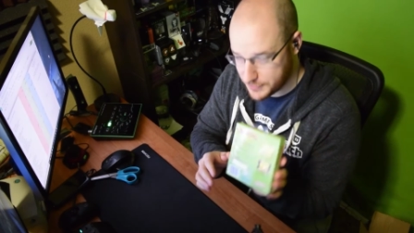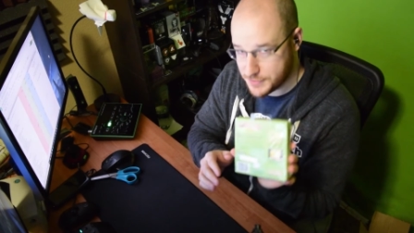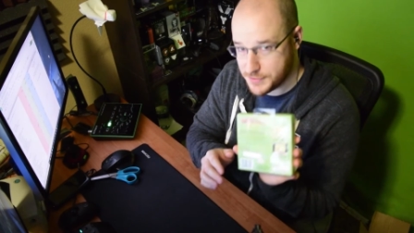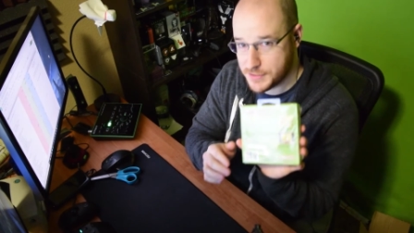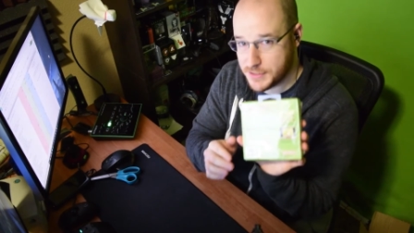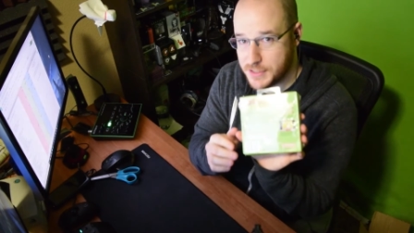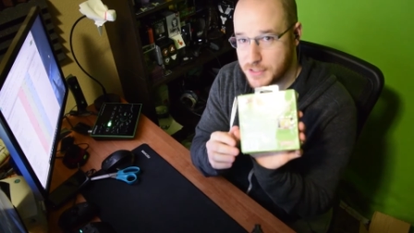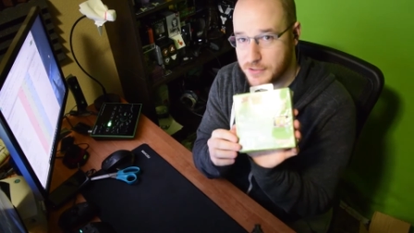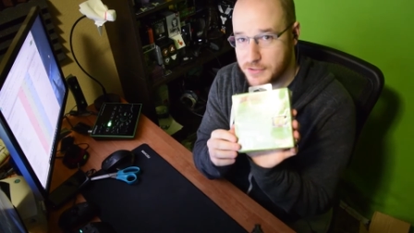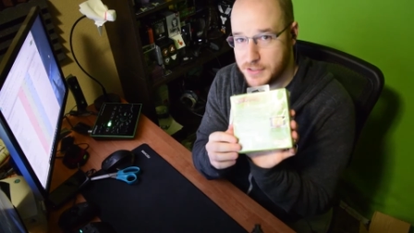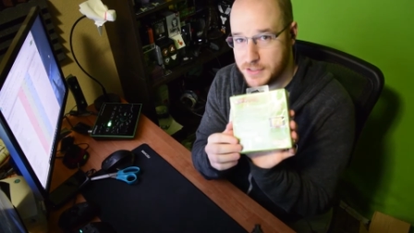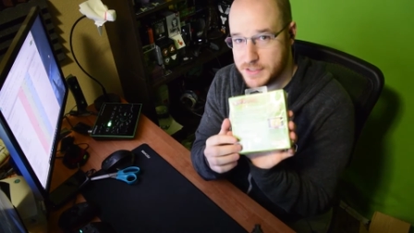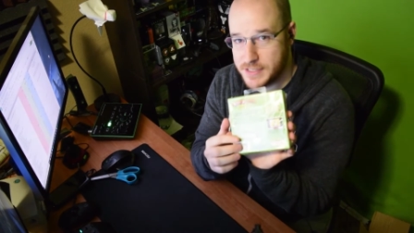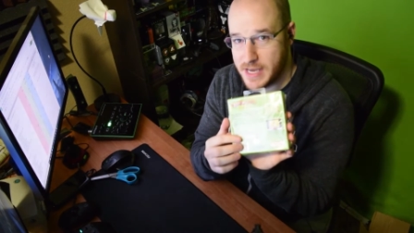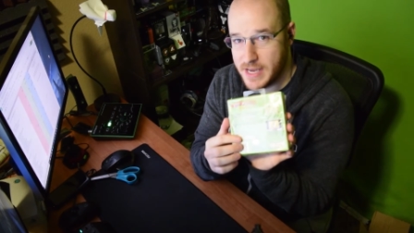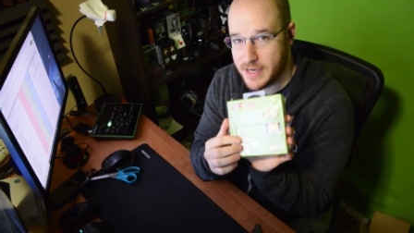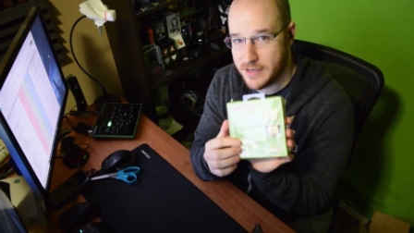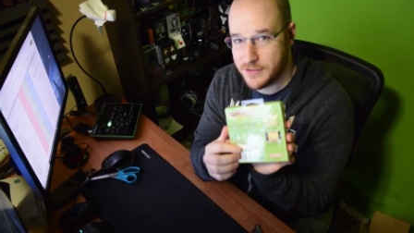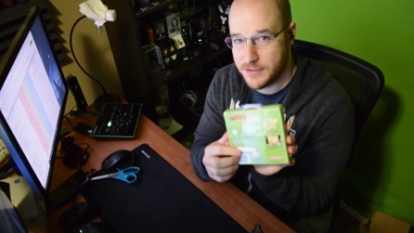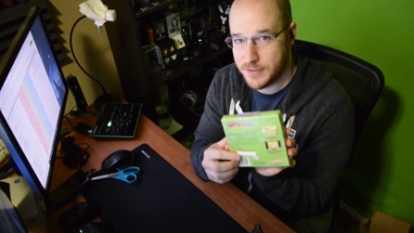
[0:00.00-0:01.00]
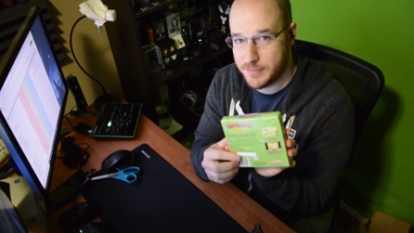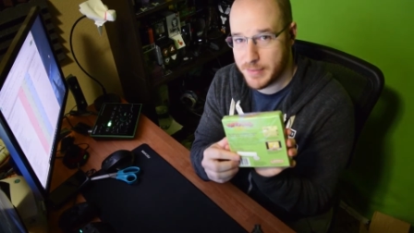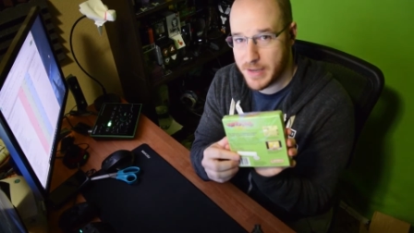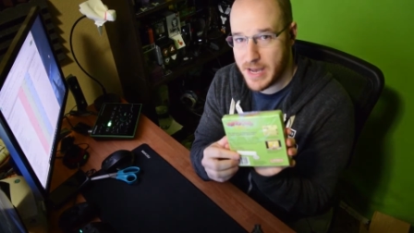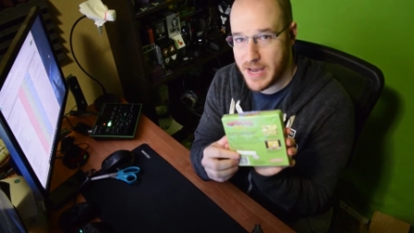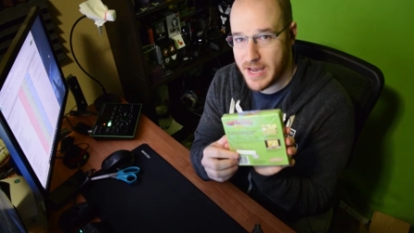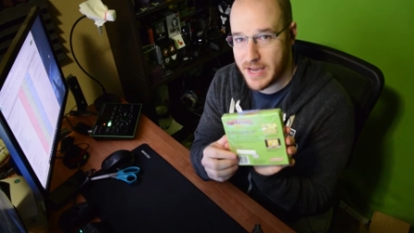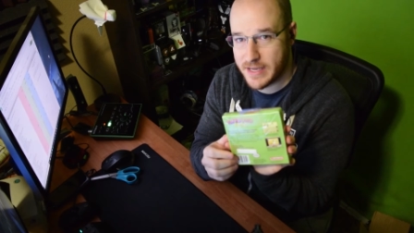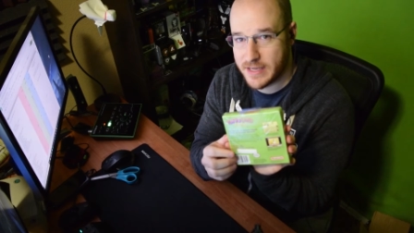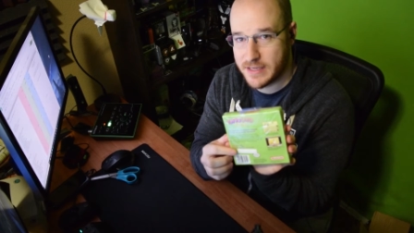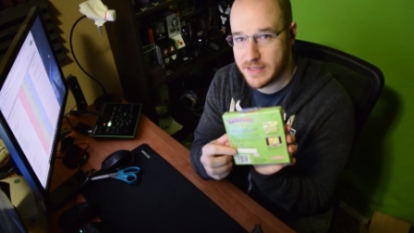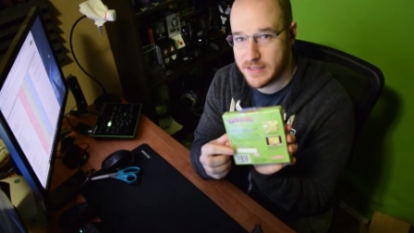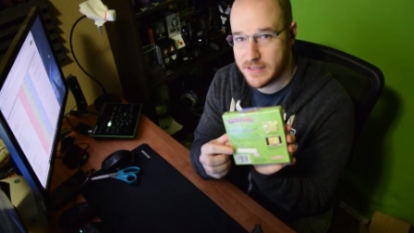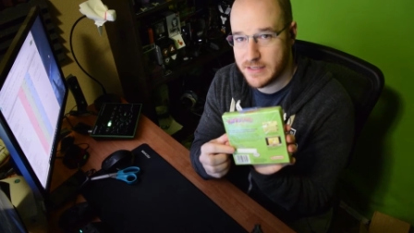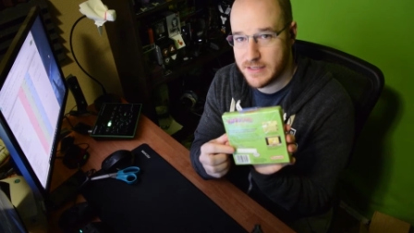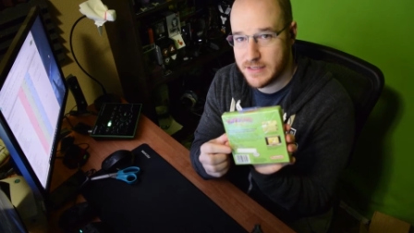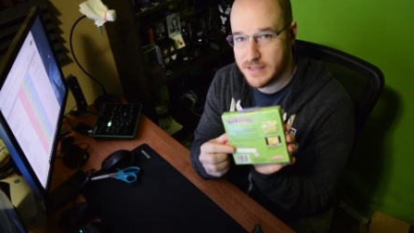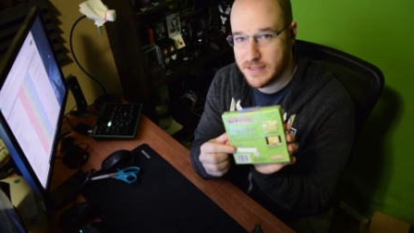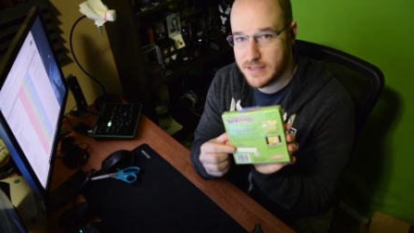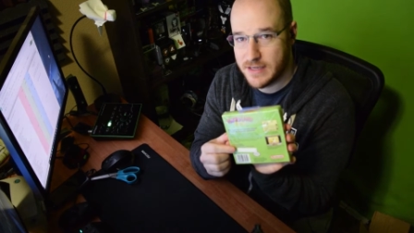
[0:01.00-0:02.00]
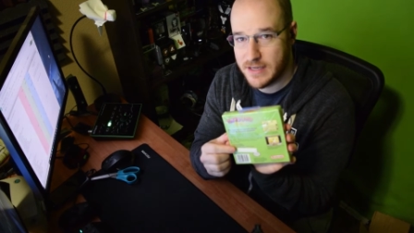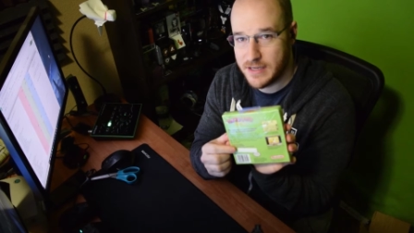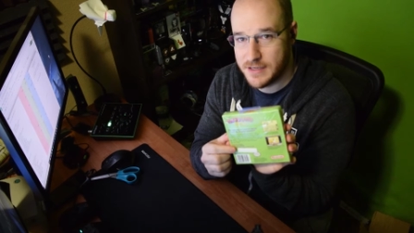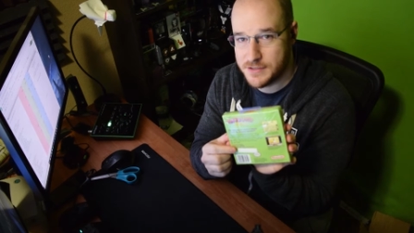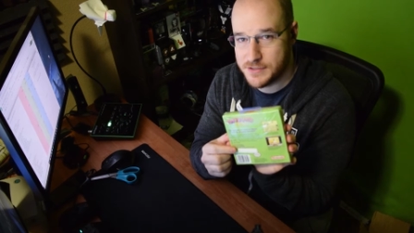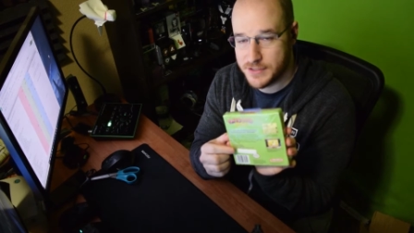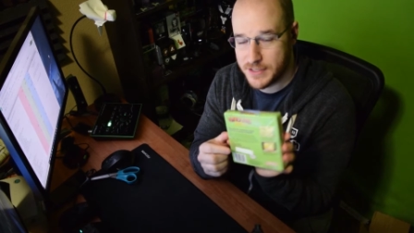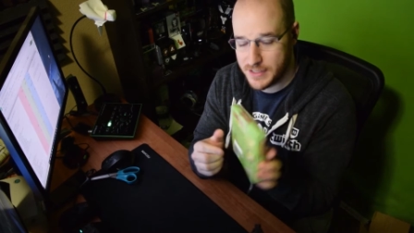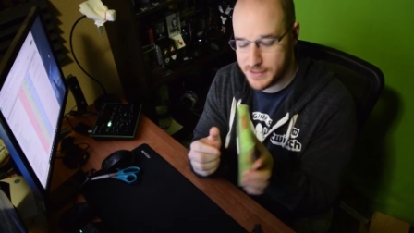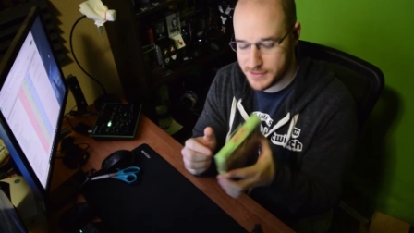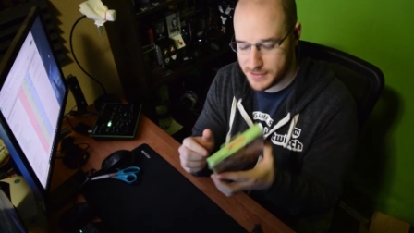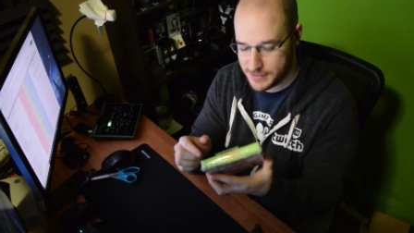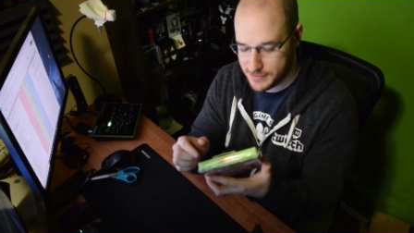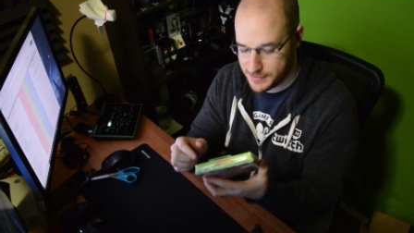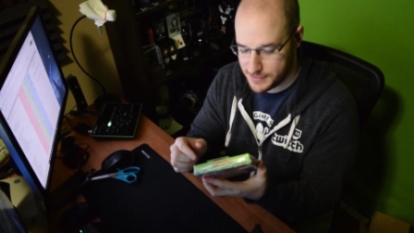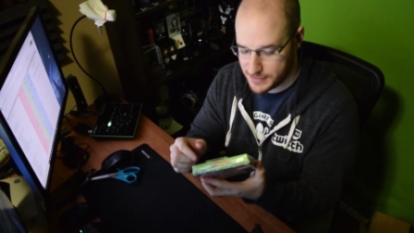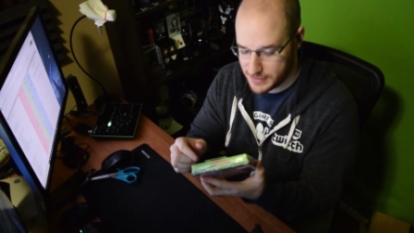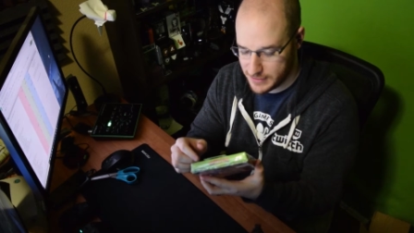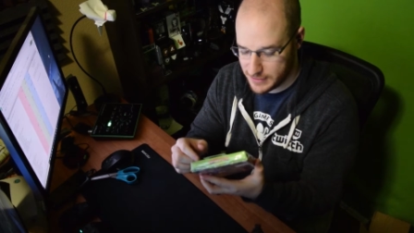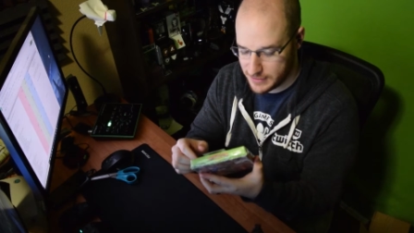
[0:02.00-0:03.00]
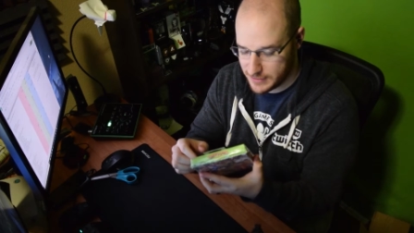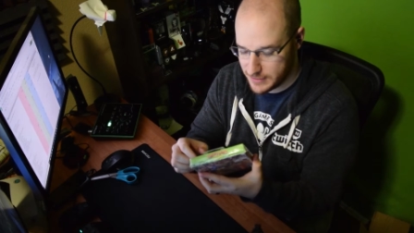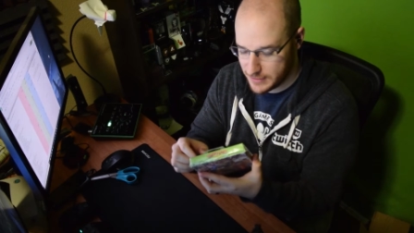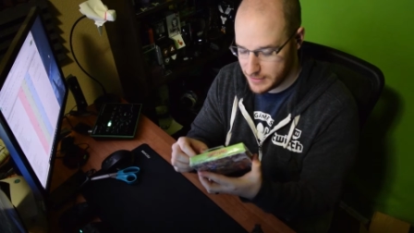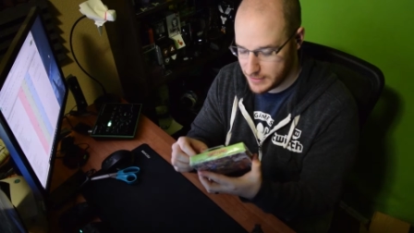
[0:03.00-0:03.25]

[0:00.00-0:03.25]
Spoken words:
the security tag on the back, as you guys can see.